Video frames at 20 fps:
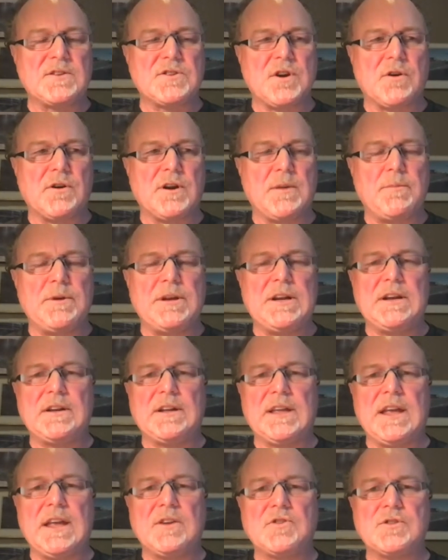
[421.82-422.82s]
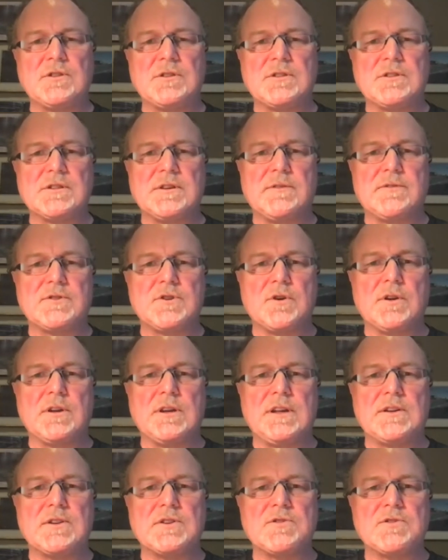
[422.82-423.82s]
already been indications of
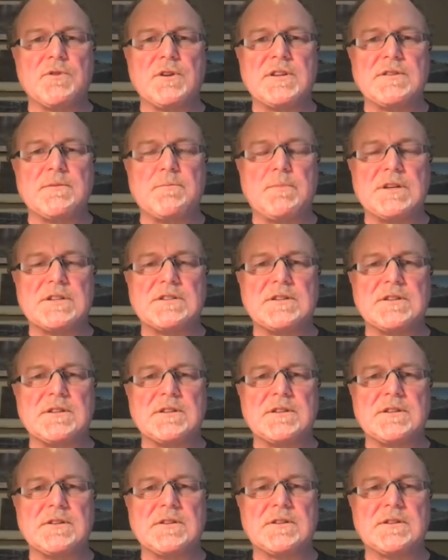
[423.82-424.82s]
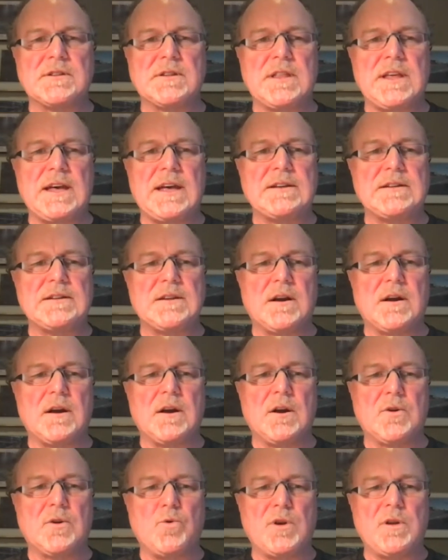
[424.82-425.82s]
certain industries and businesses that
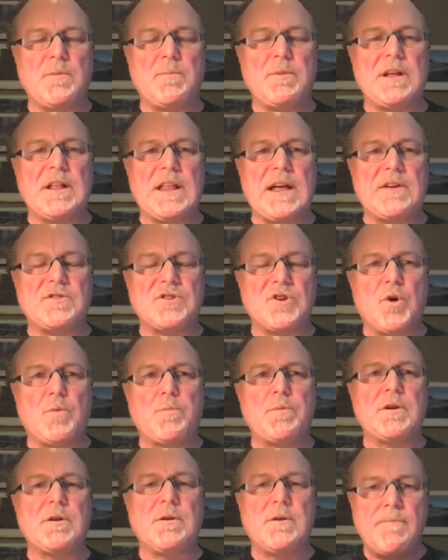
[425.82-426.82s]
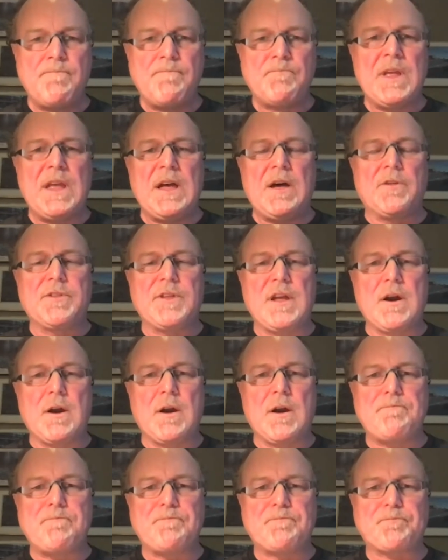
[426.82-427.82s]
are, are going to be allowed to open,
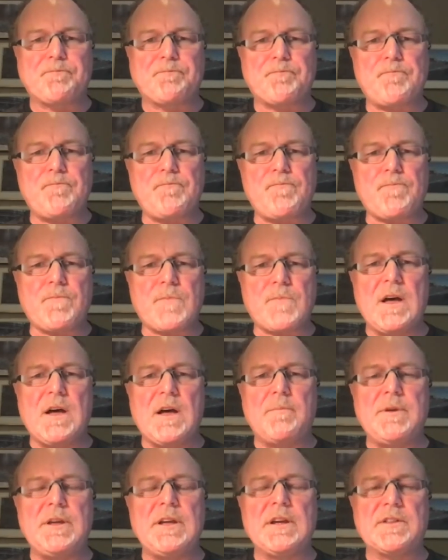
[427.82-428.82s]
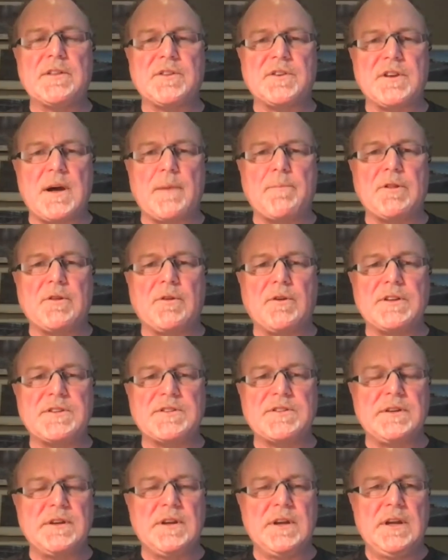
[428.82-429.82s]
healthcare uh, being at the top of the
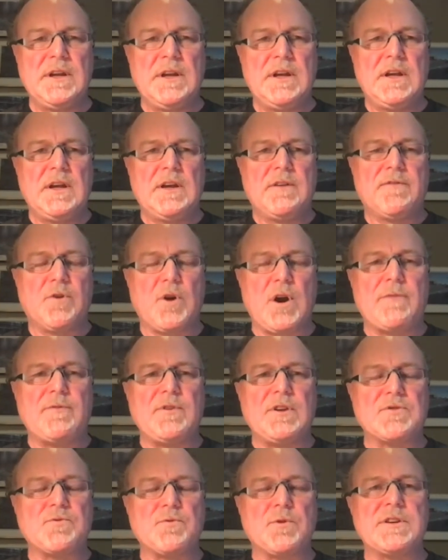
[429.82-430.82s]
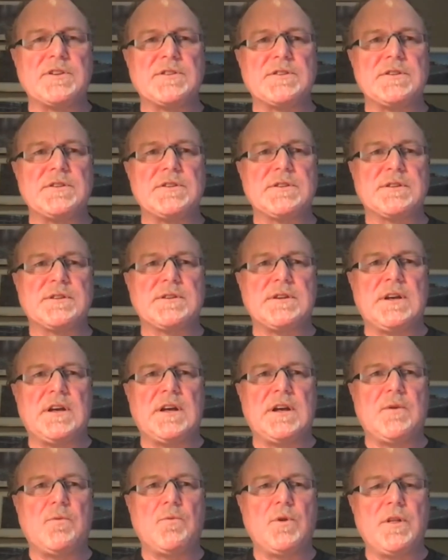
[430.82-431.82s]
list for obvious reasons,
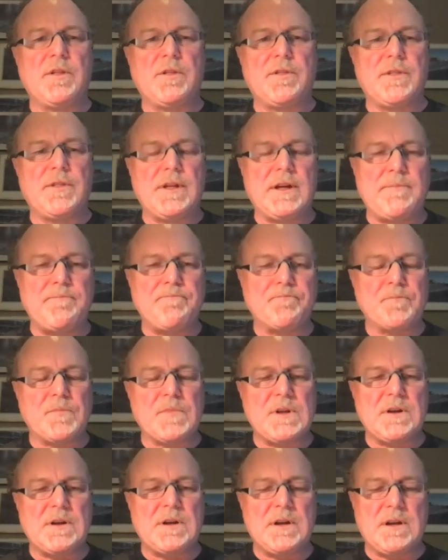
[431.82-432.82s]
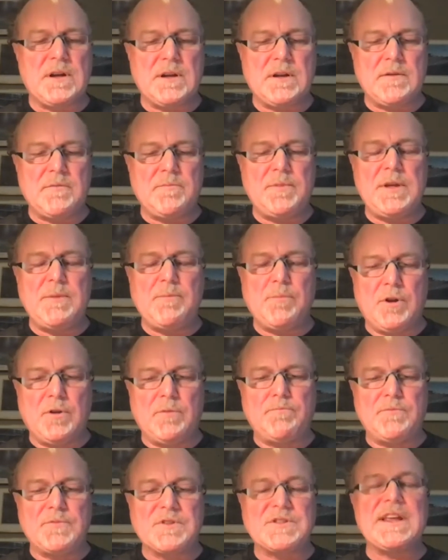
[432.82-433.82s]
uh, with um, uh,
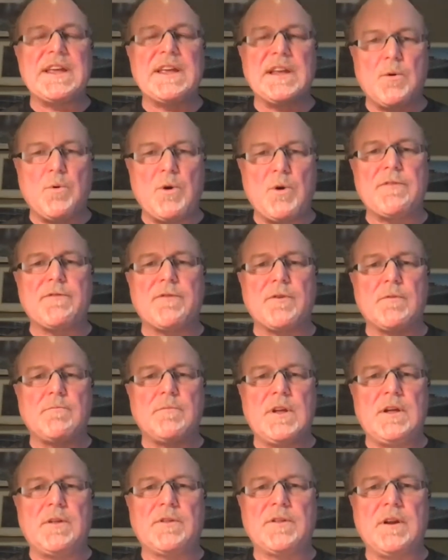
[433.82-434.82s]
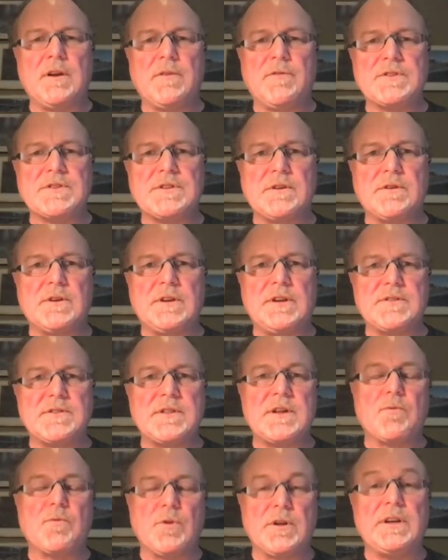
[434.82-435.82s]
people staying away from healthcare facilities
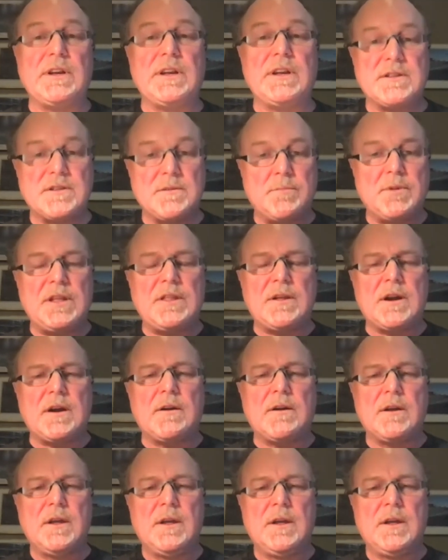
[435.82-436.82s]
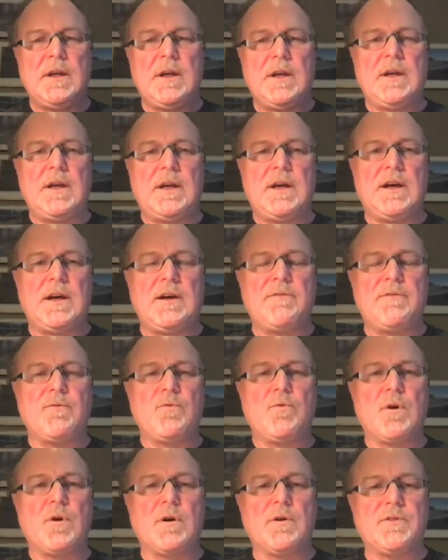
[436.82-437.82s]
that really need to be there uh,
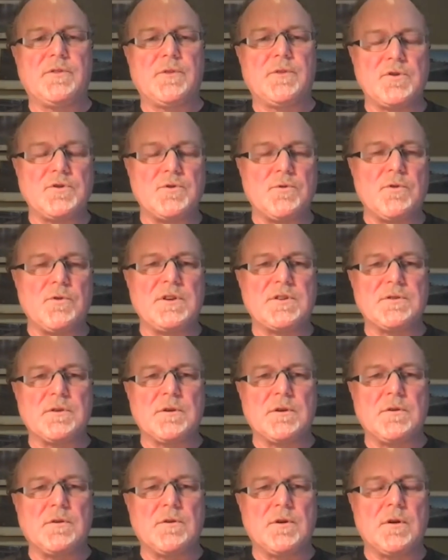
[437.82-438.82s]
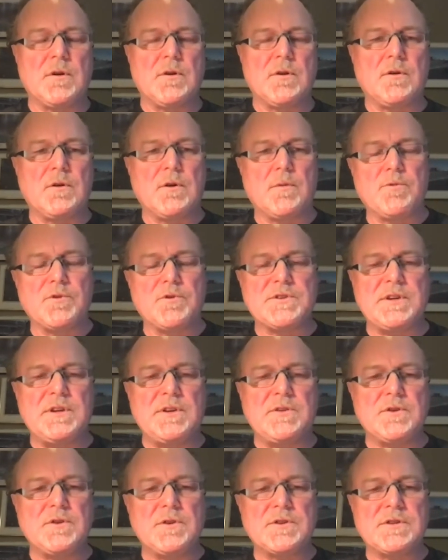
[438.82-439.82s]
for surgeries or, or, or
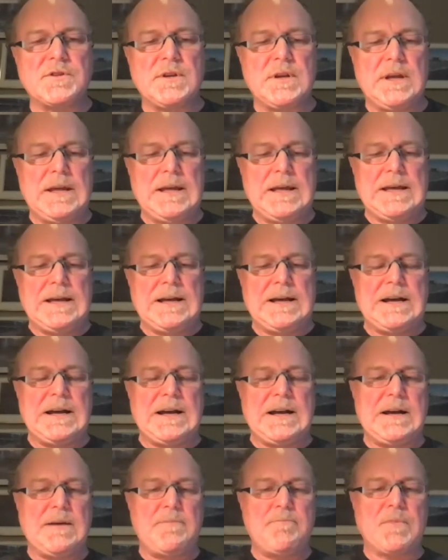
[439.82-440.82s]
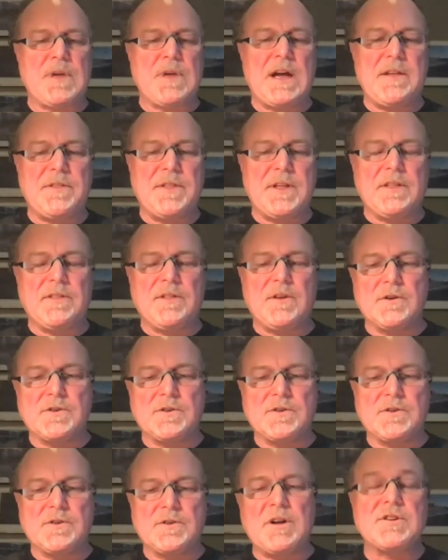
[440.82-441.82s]
procedures. Um, I think
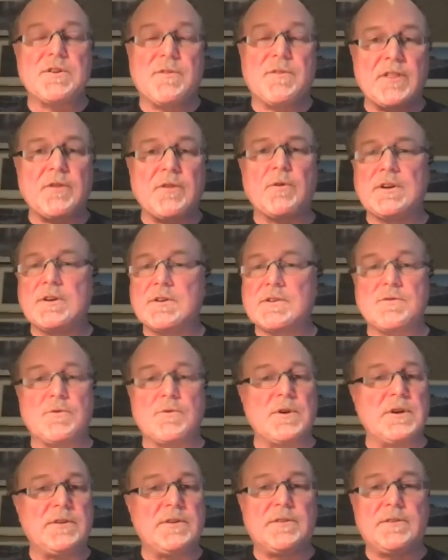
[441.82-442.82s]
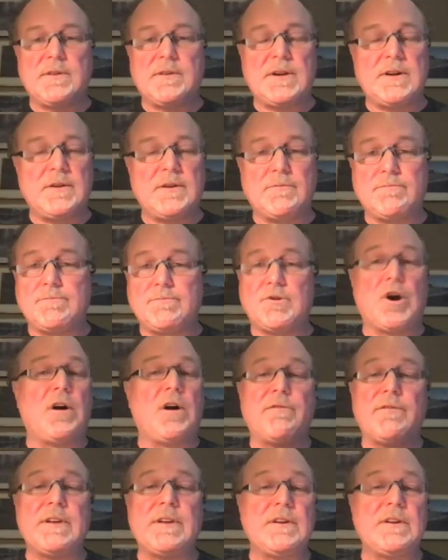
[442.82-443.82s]
there's a bunch of other industries, you know,
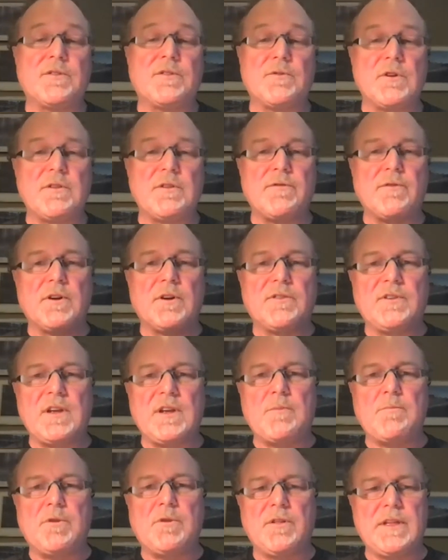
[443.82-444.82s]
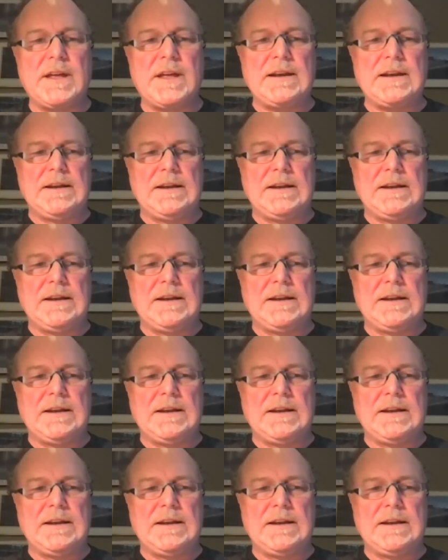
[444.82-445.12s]
golf industry, for example, that